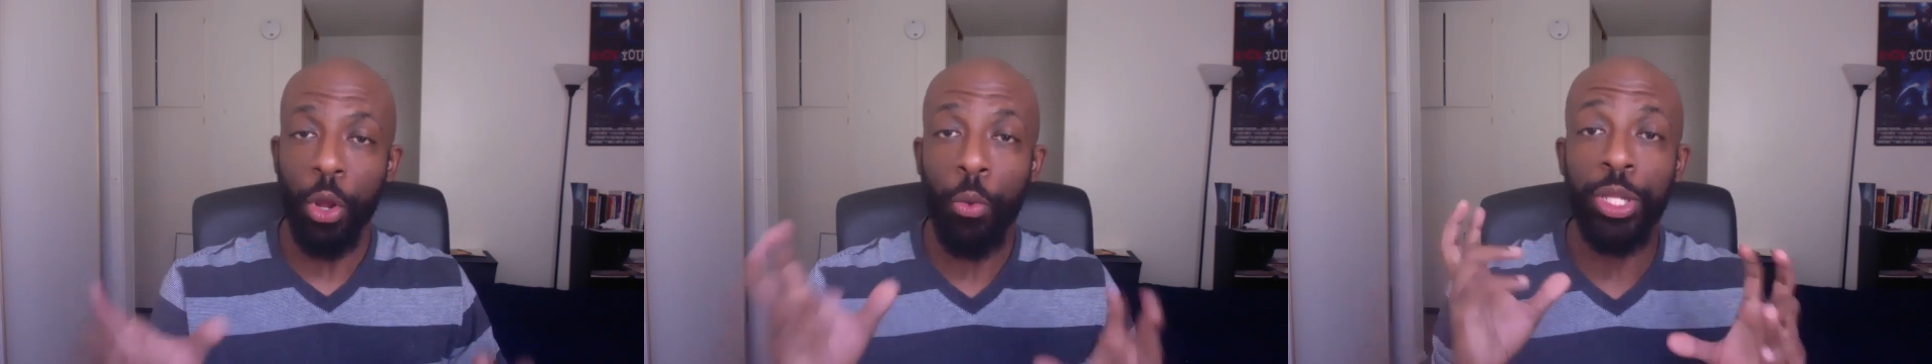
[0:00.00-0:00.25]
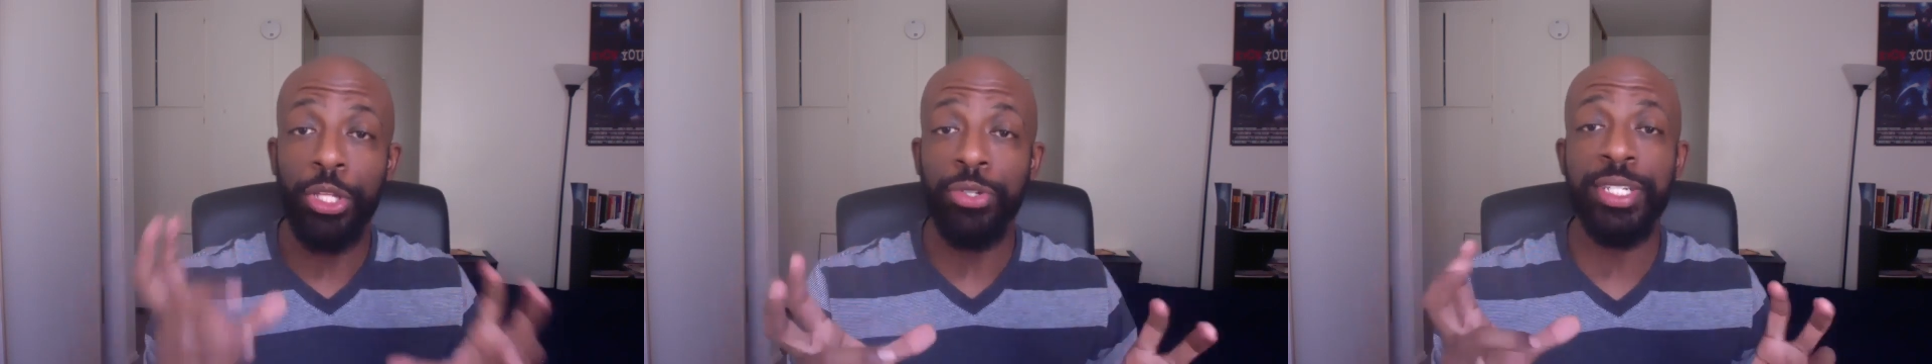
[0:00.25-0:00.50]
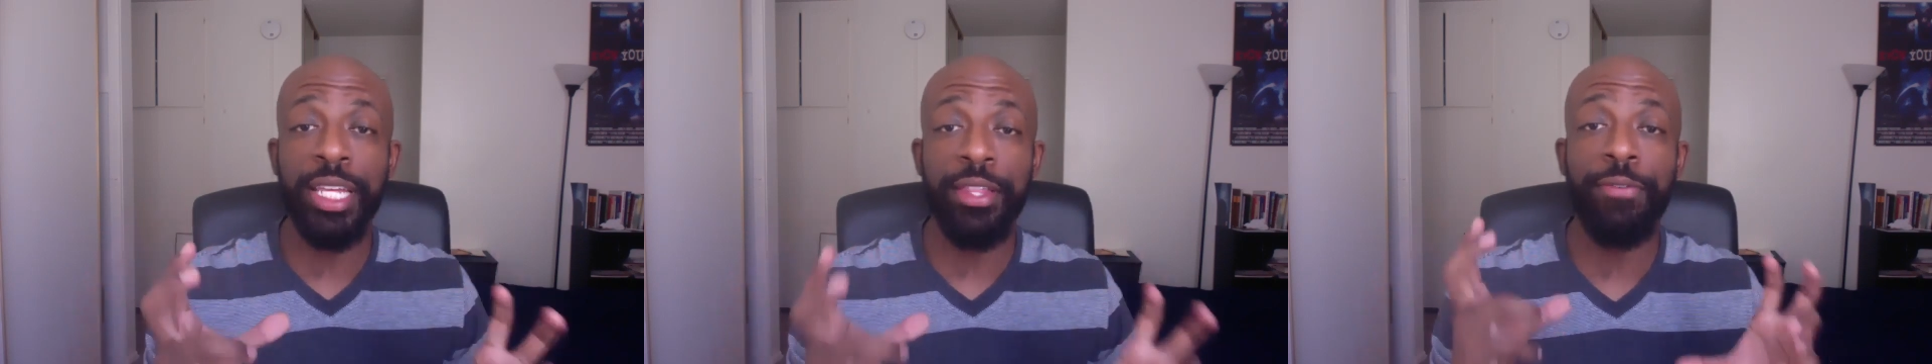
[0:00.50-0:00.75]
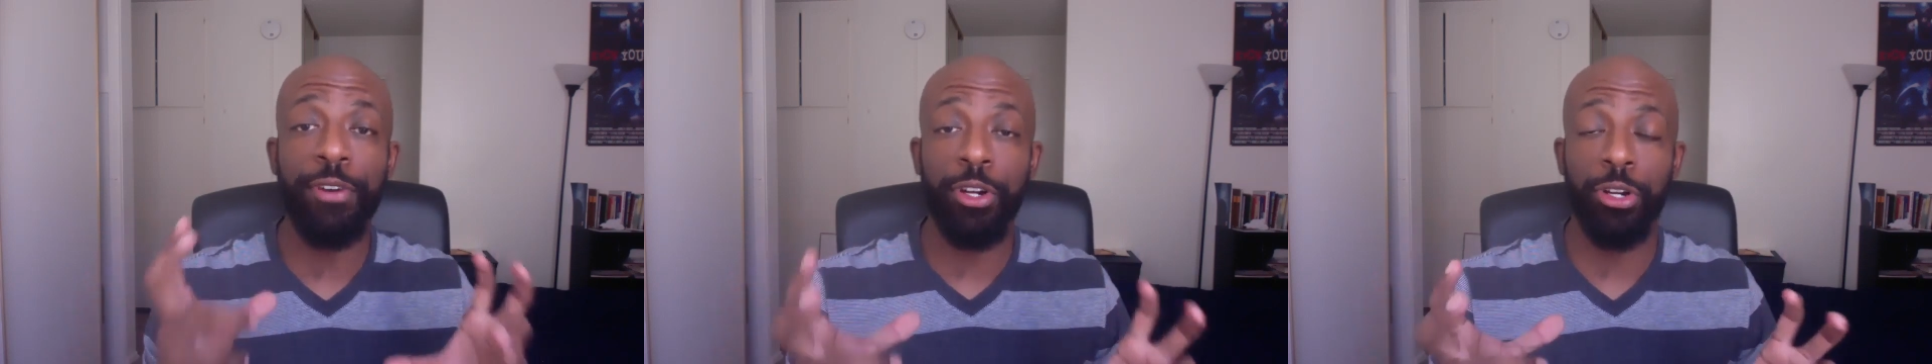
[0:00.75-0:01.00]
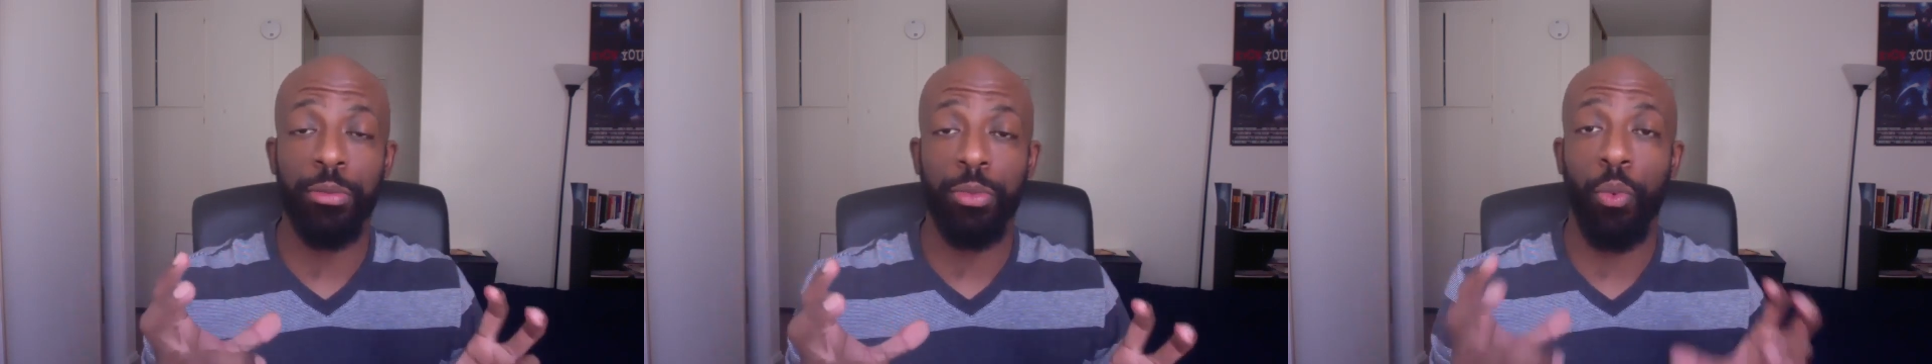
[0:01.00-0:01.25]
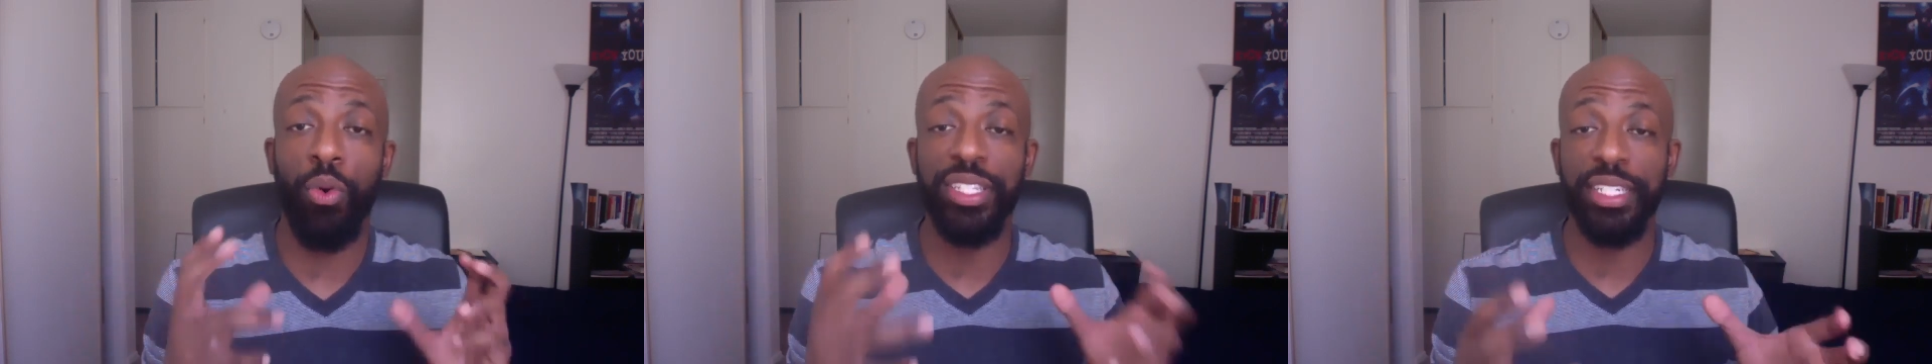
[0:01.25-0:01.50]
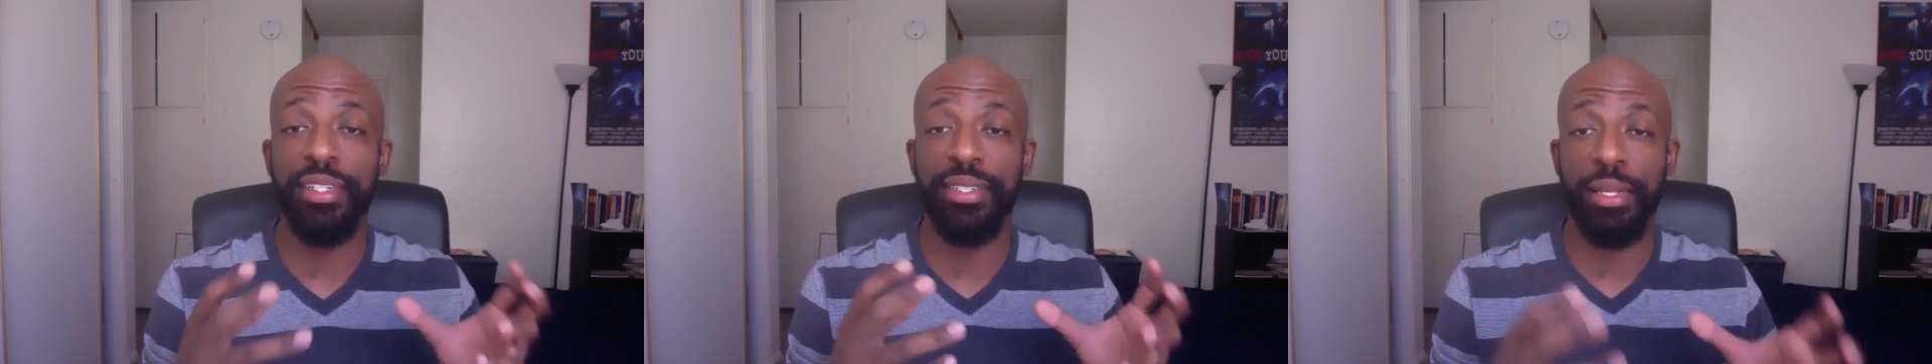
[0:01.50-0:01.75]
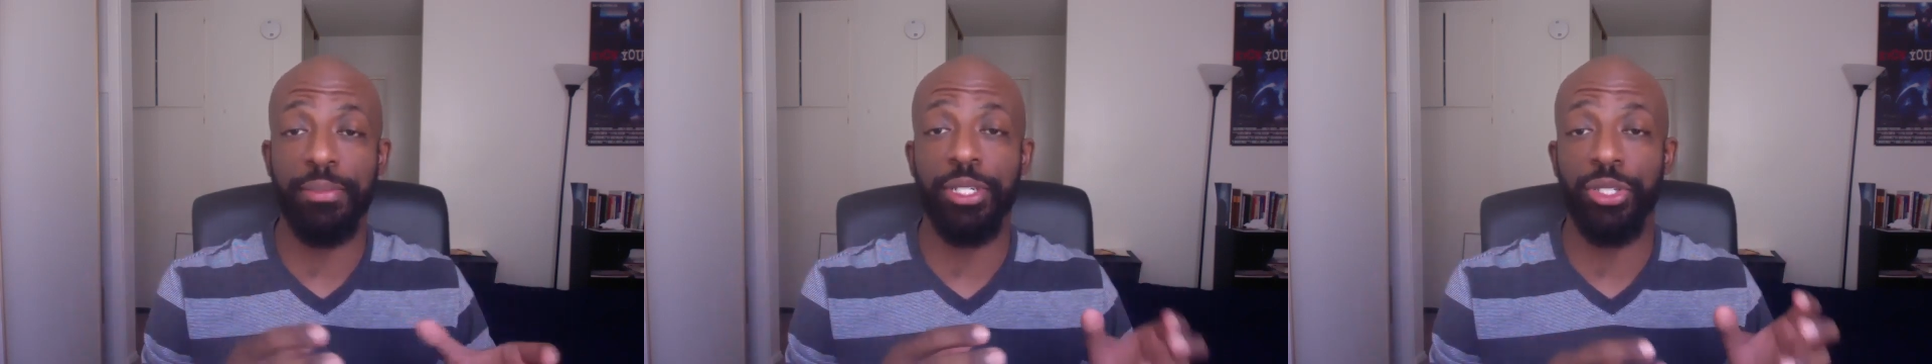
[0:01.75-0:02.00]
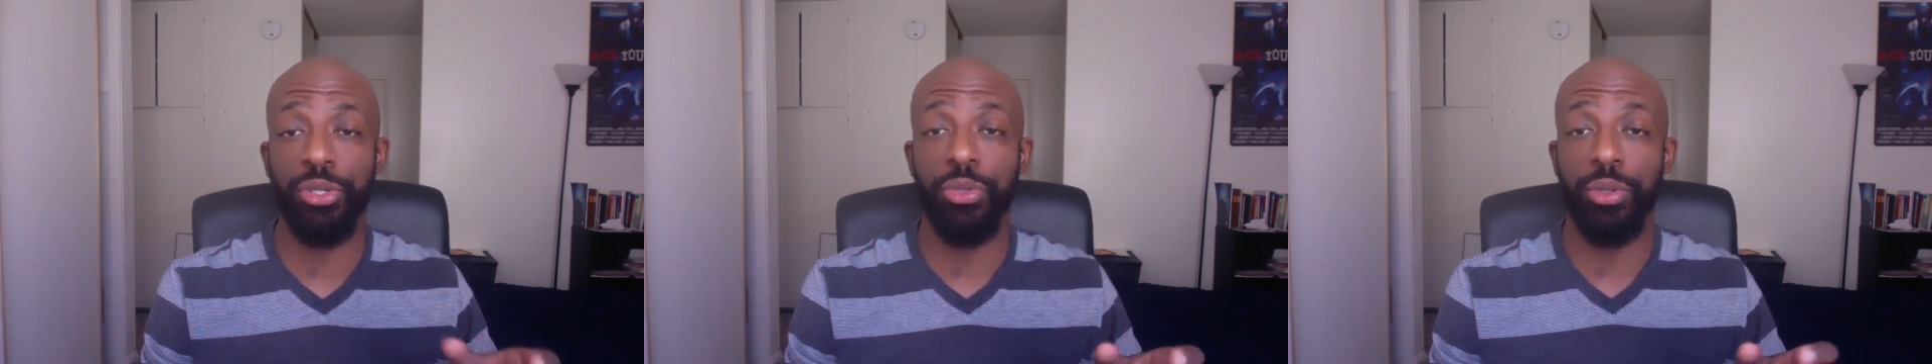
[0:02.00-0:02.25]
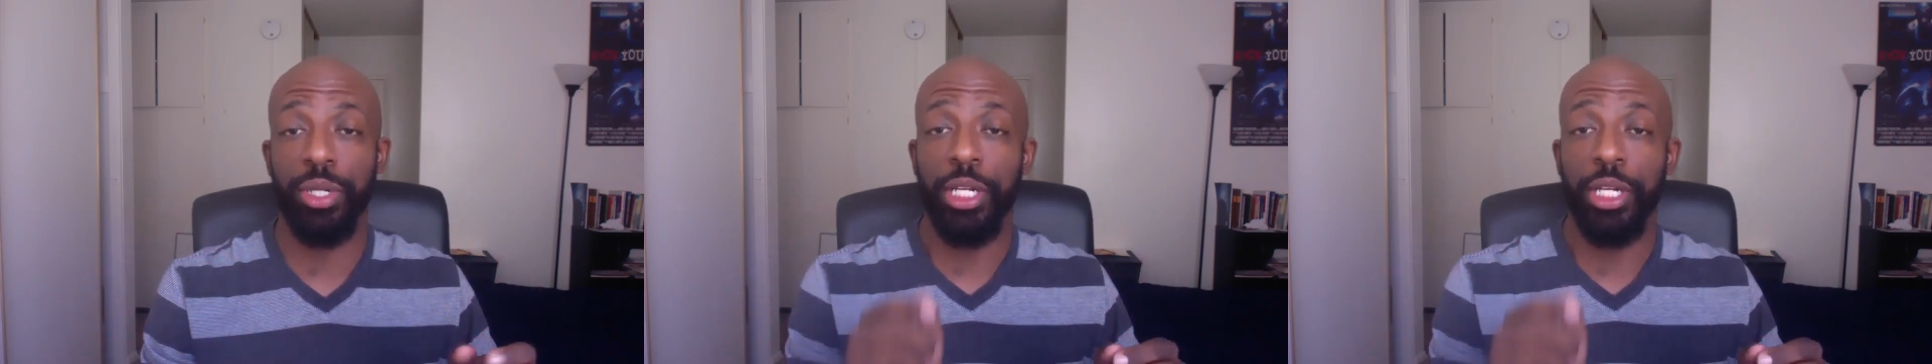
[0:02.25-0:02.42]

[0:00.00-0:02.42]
When you see the verb, what did the subject do?